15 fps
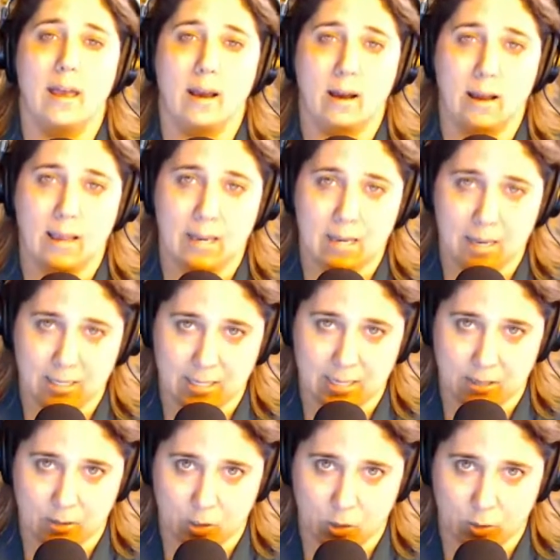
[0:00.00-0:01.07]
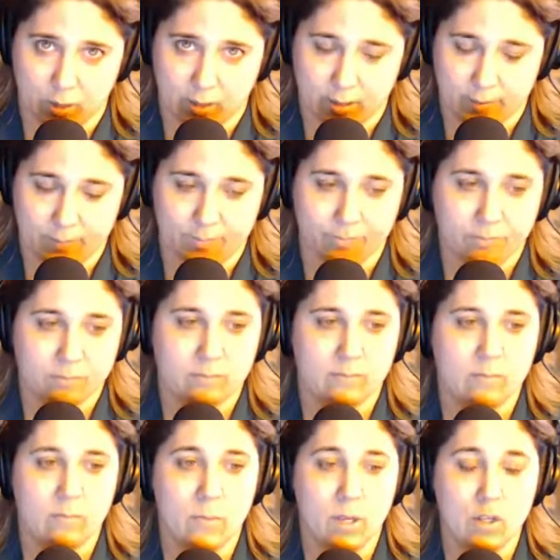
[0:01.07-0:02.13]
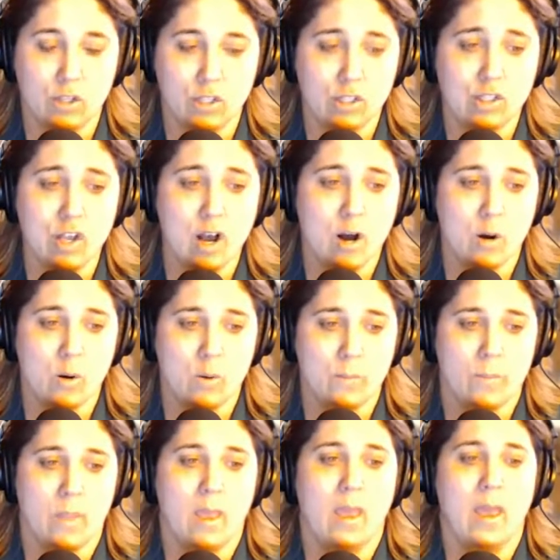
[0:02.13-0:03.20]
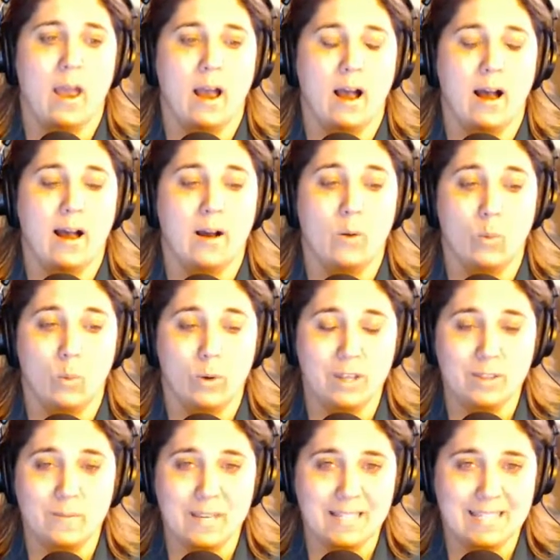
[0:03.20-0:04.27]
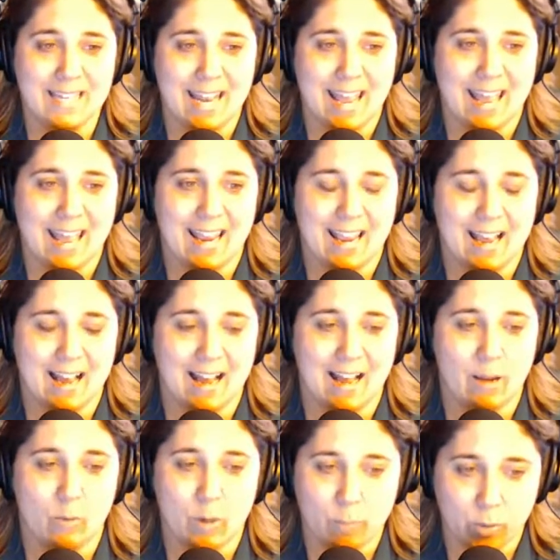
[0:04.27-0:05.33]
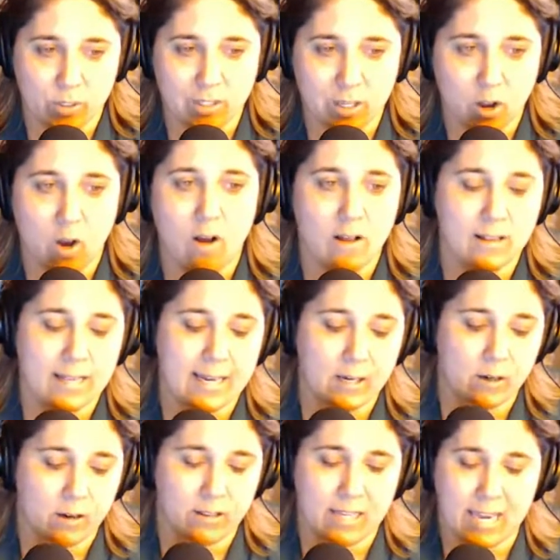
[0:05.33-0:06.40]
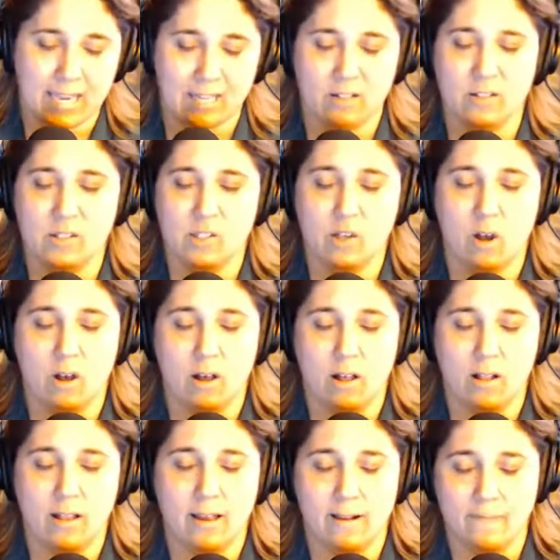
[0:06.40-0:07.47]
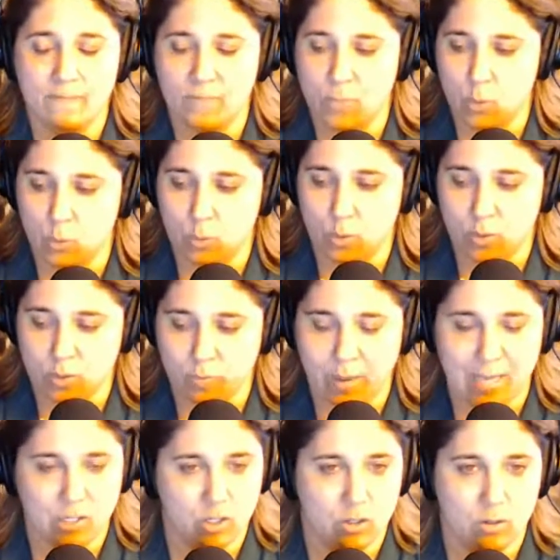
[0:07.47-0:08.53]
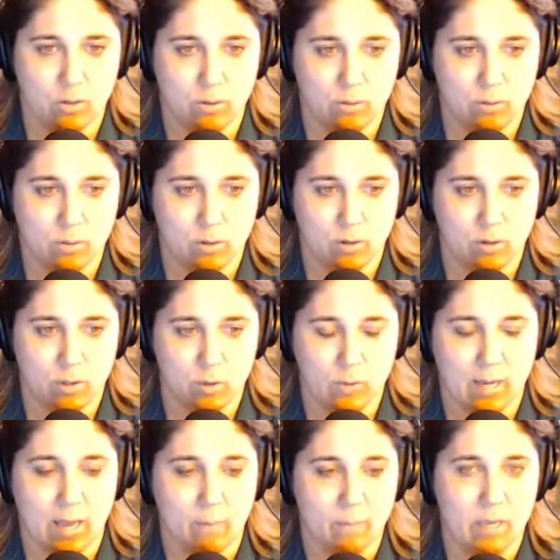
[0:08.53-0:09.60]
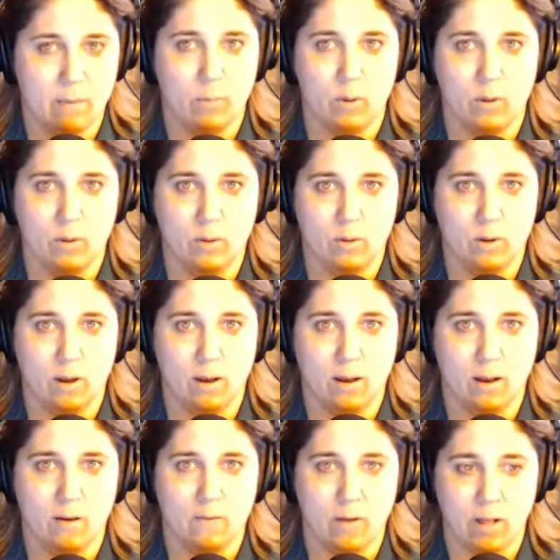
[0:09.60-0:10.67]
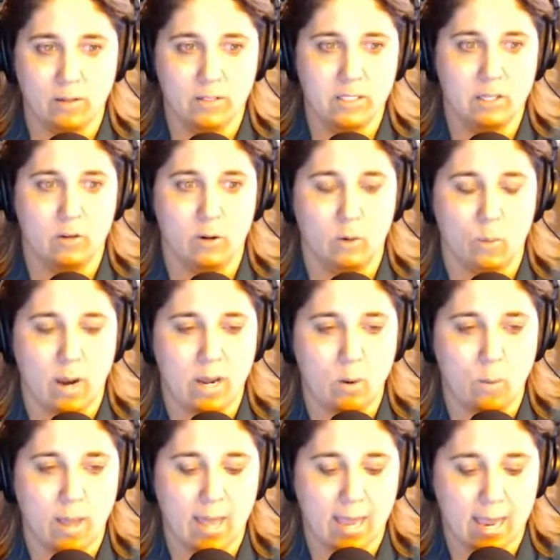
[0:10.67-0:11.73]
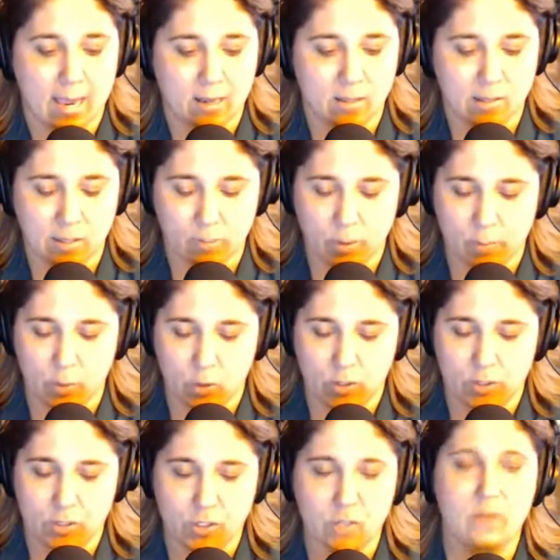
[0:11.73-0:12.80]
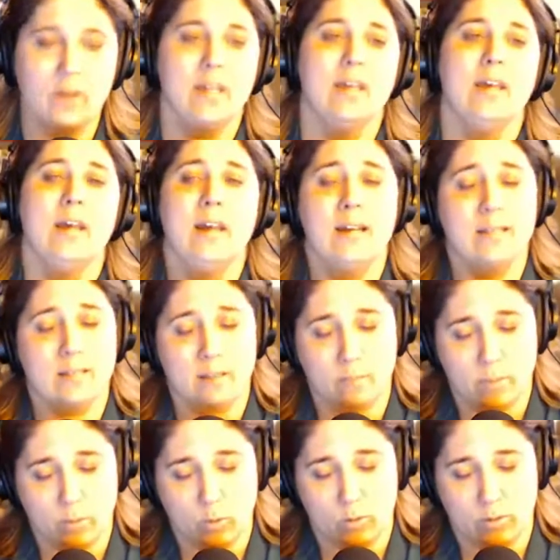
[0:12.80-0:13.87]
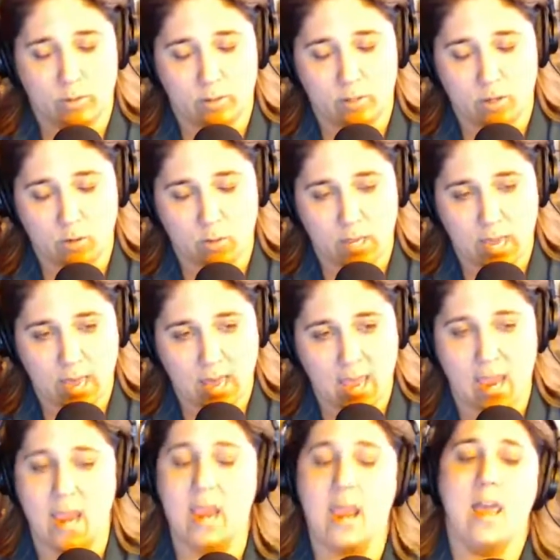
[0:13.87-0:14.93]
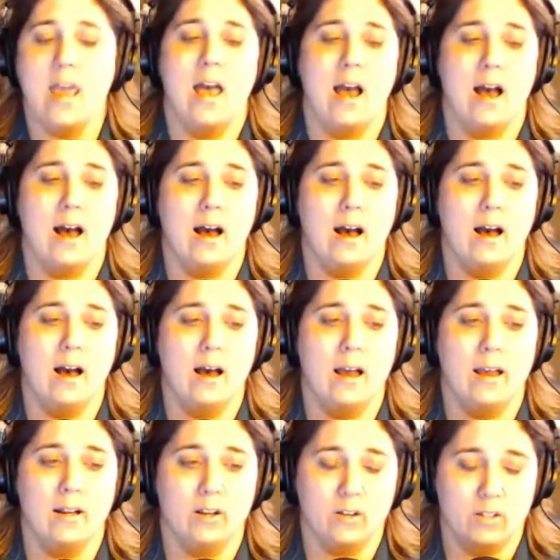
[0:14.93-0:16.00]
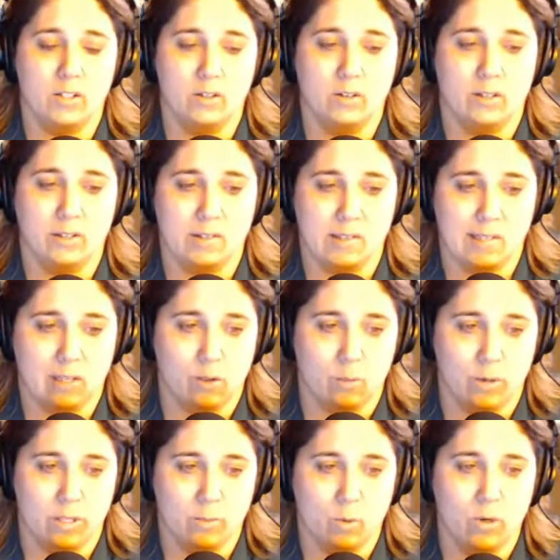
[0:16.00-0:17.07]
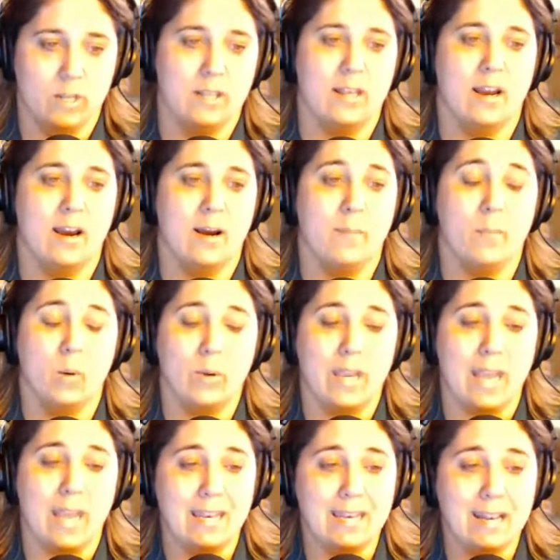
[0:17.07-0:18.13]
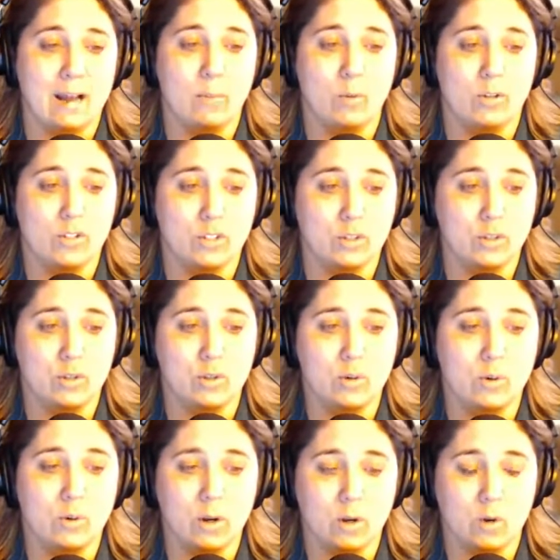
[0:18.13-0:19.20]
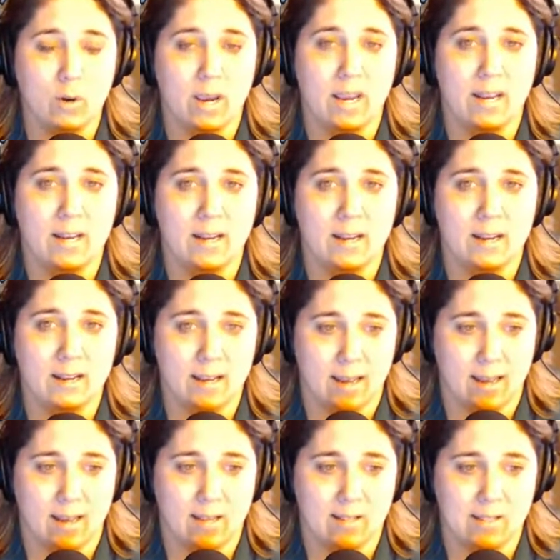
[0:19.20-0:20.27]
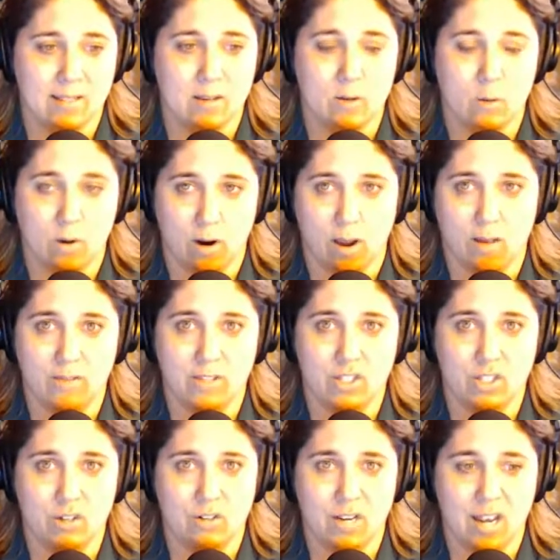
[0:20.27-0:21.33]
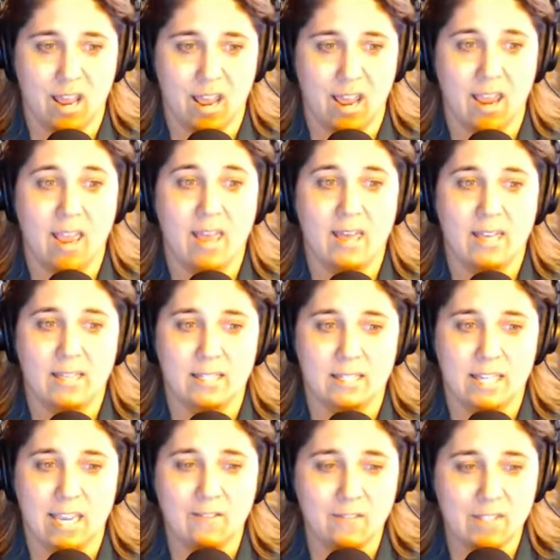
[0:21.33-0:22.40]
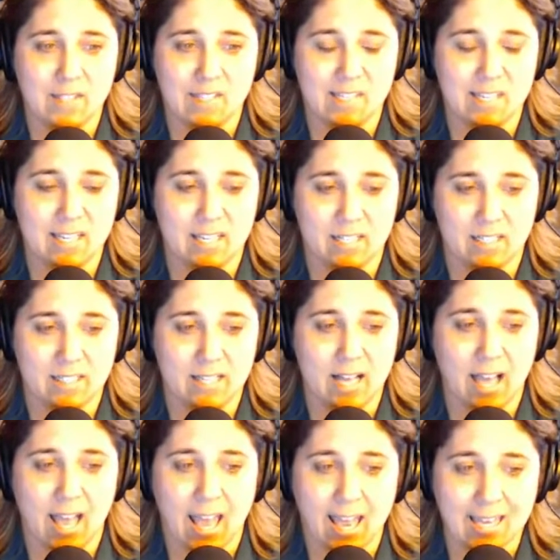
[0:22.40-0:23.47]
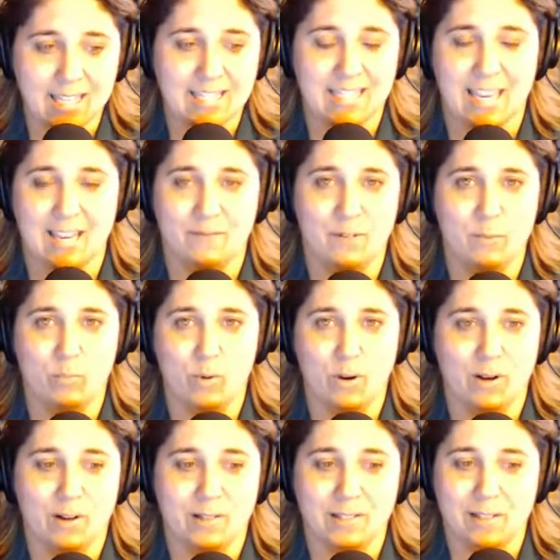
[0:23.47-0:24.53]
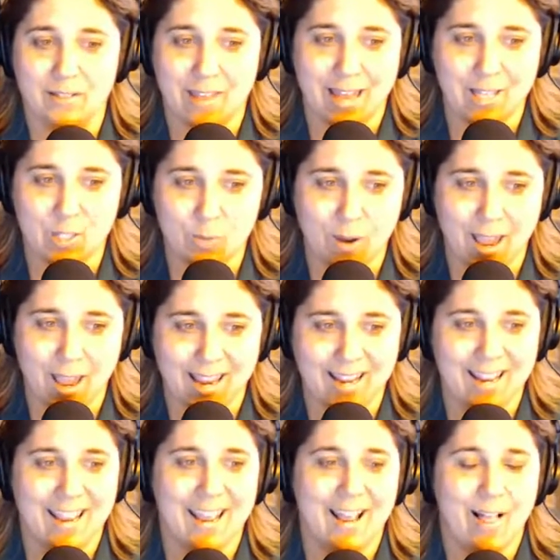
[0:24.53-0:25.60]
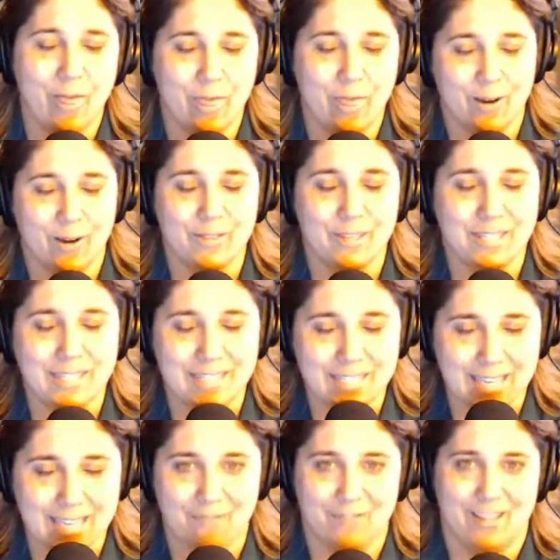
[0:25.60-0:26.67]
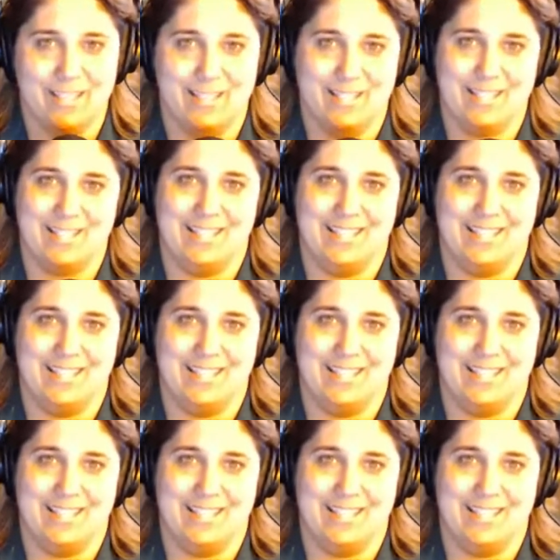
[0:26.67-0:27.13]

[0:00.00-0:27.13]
and not down the toilet? So, with me today, we put the call out on the analyst call, and through those magical circles, we got people volunteering right away, and some people couldn't do it. Some people were in the UK and couldn't do it because it's like 3 in the morning there. But we ended up with 2 great guys who are on the show today, David Still and David Brooks. That's right, they're the Devids.